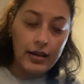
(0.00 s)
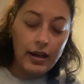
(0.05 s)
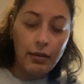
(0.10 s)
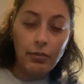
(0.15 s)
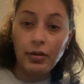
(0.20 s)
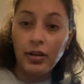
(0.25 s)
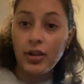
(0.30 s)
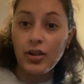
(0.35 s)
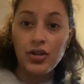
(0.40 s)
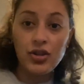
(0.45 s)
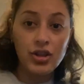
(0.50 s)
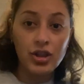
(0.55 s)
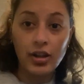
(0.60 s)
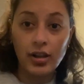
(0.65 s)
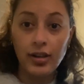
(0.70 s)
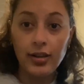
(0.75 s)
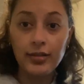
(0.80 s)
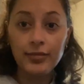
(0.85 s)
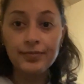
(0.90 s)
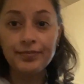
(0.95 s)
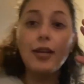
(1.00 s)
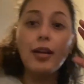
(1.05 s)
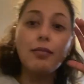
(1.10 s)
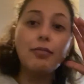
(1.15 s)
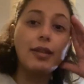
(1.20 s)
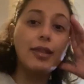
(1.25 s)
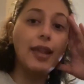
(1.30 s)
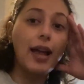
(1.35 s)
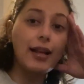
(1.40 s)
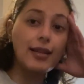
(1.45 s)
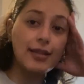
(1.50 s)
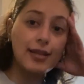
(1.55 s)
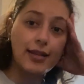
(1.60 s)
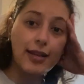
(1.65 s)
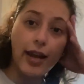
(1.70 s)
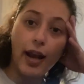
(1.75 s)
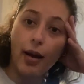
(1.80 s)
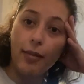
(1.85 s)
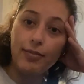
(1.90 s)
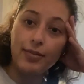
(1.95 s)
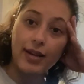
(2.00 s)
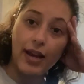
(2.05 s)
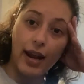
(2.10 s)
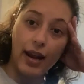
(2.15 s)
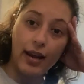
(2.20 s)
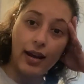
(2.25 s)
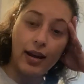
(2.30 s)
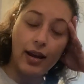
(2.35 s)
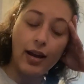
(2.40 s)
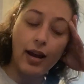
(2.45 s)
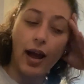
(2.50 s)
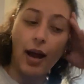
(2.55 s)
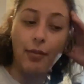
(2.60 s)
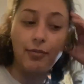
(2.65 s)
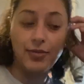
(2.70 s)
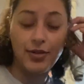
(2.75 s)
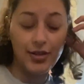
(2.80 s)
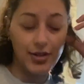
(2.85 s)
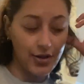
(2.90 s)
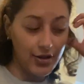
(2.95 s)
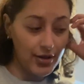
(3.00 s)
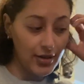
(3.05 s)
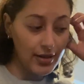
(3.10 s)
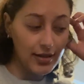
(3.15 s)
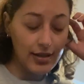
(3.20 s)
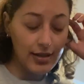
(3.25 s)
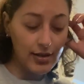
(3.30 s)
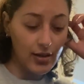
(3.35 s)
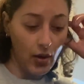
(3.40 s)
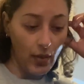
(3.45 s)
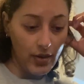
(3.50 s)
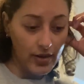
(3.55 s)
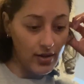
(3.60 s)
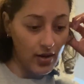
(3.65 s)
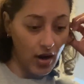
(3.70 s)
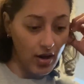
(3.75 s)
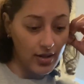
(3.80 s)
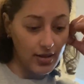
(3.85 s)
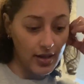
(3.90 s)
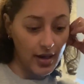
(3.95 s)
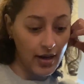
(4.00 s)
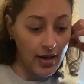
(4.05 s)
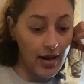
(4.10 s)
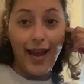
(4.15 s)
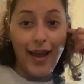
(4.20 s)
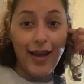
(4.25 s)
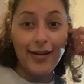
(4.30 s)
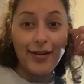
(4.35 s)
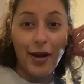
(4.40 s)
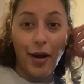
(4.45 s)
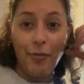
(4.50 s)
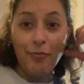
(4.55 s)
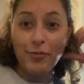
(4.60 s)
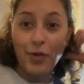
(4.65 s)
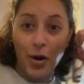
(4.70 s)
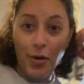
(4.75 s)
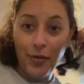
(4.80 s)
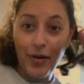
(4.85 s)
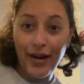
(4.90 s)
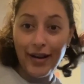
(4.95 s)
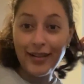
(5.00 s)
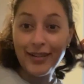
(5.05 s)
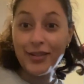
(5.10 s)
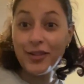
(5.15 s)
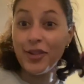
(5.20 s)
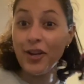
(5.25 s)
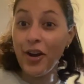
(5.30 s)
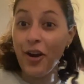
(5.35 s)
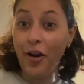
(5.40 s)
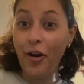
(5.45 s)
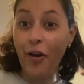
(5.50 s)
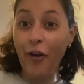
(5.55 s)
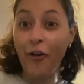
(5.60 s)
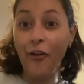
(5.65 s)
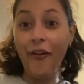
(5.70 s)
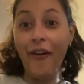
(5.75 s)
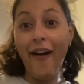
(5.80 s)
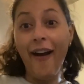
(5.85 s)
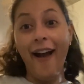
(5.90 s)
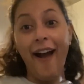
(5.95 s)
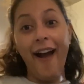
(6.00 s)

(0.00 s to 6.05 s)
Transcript: I'm going to chill. But that's the update. I'm seriously so exhausted. And I'm going to